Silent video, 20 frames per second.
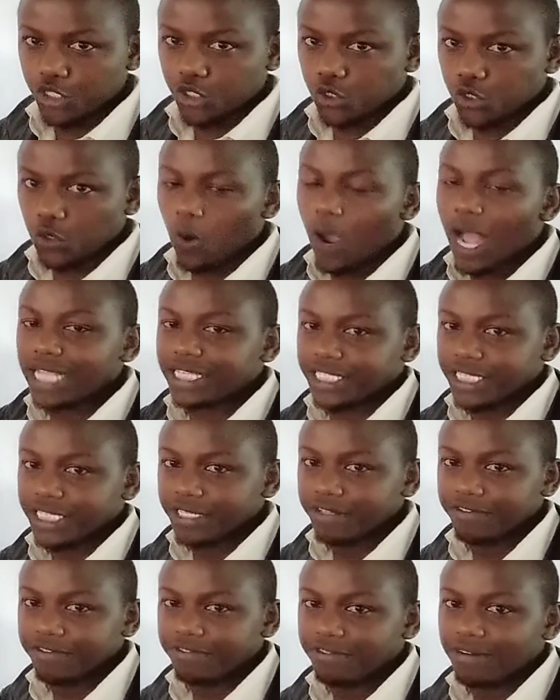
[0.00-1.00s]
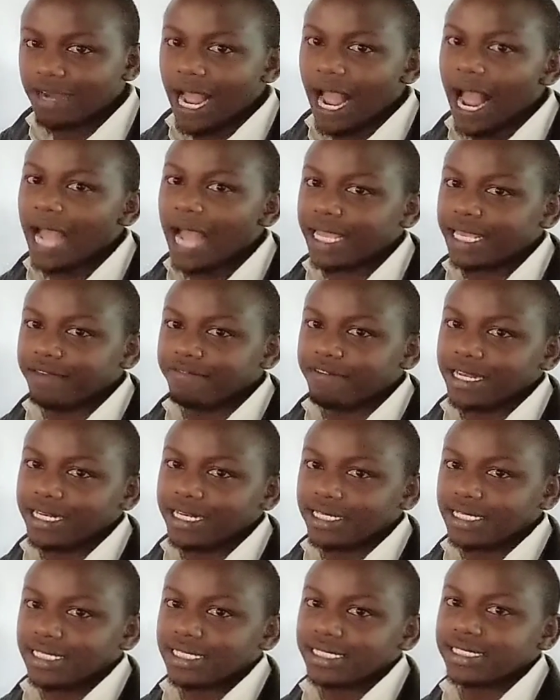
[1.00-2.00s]
to achieve a
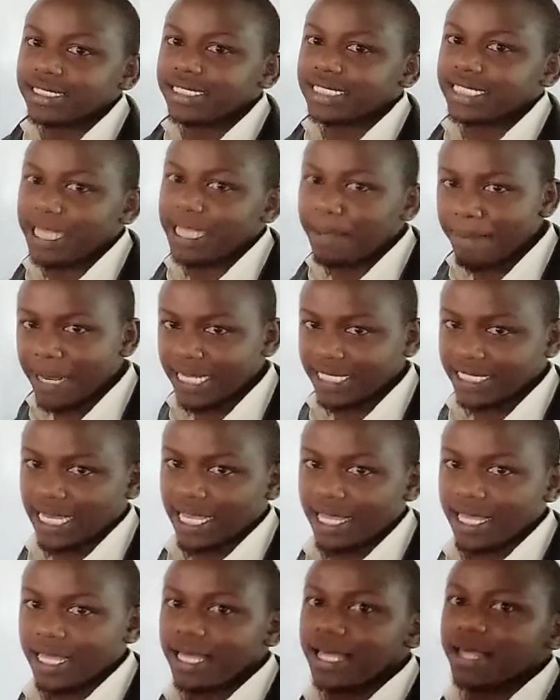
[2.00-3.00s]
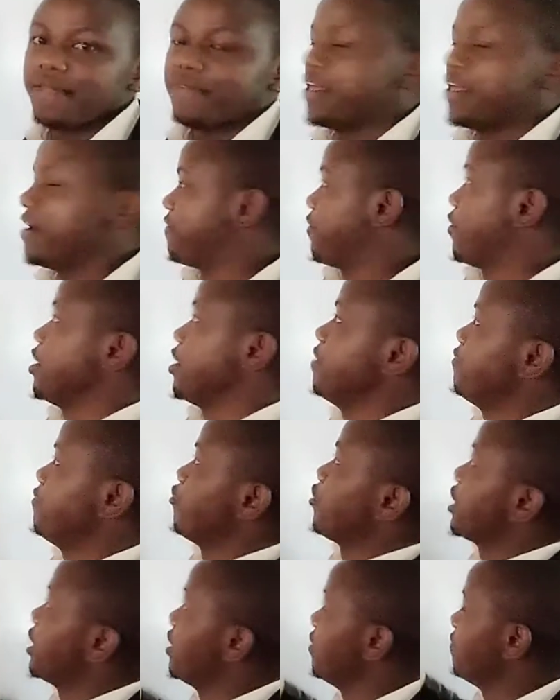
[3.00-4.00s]
given temperature. Therefore, if
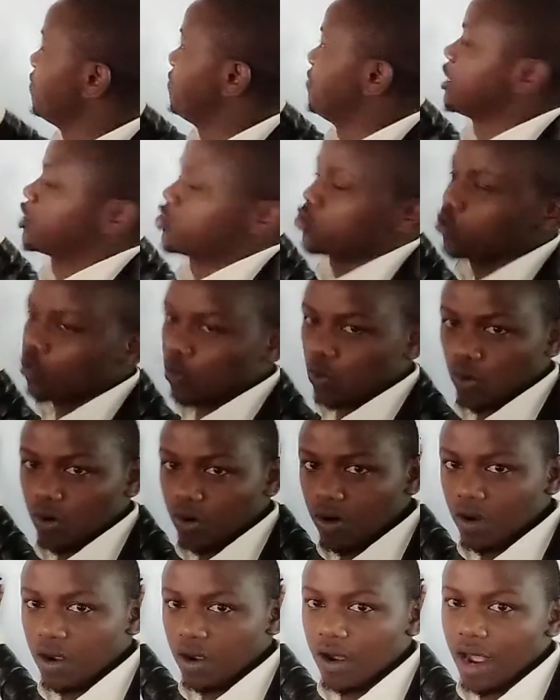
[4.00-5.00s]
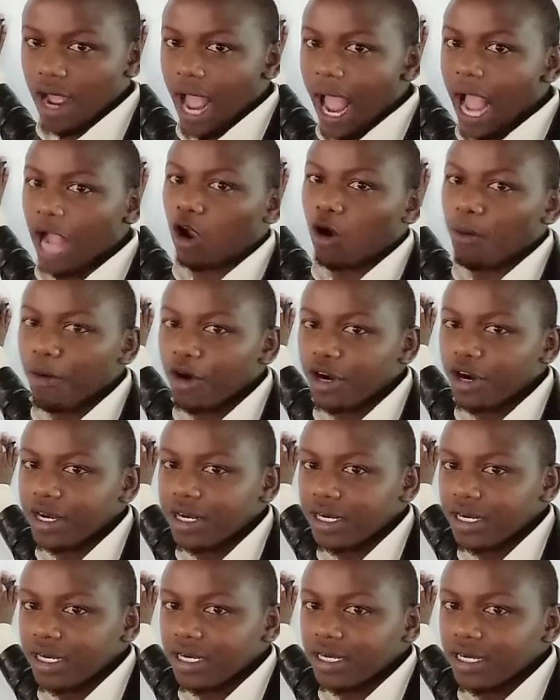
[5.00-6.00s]
you give the two a common
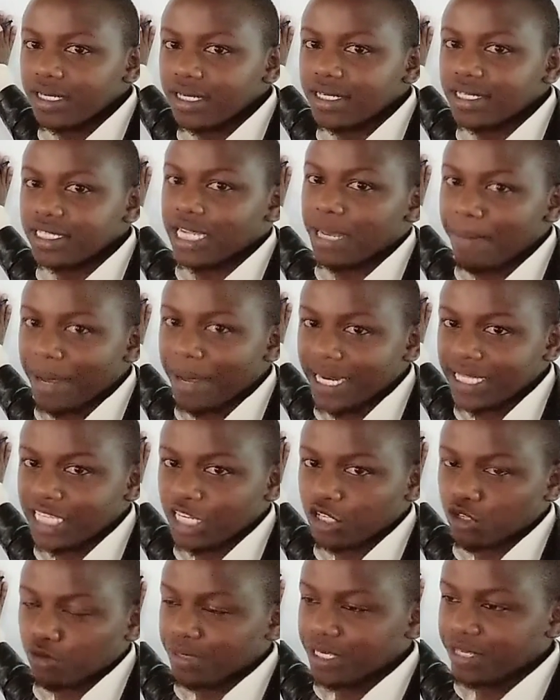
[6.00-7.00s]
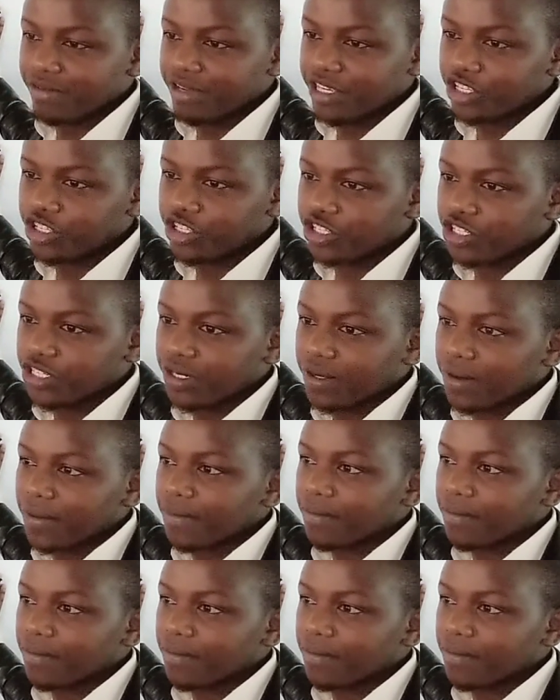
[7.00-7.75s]
temperature to be reached,